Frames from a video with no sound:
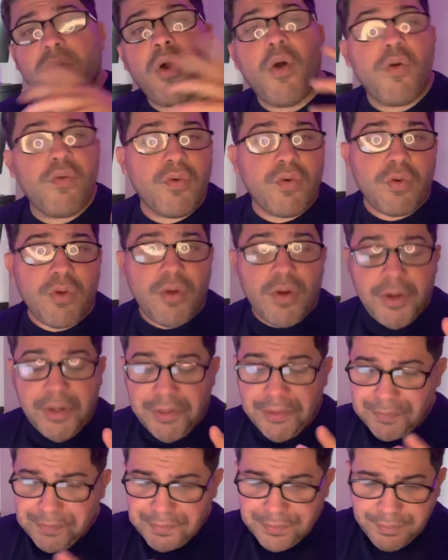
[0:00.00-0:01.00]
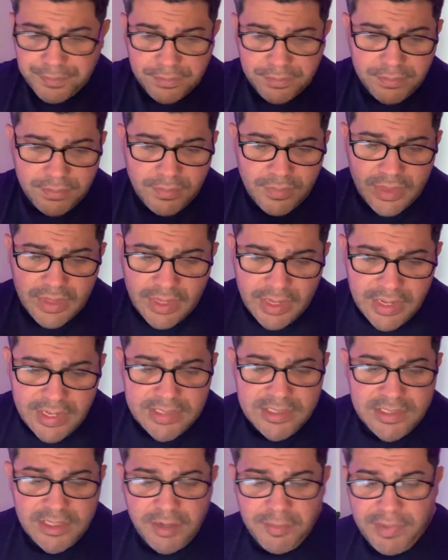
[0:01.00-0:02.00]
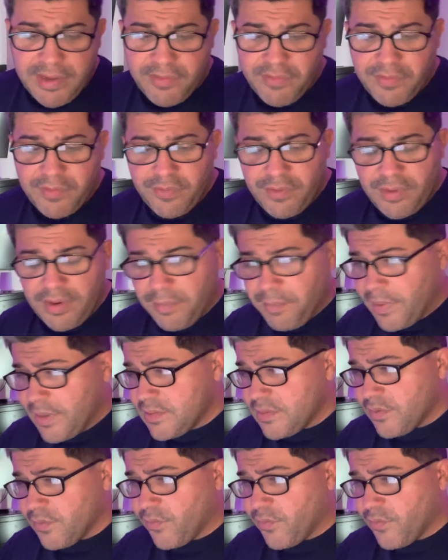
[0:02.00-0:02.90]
overall is an amazing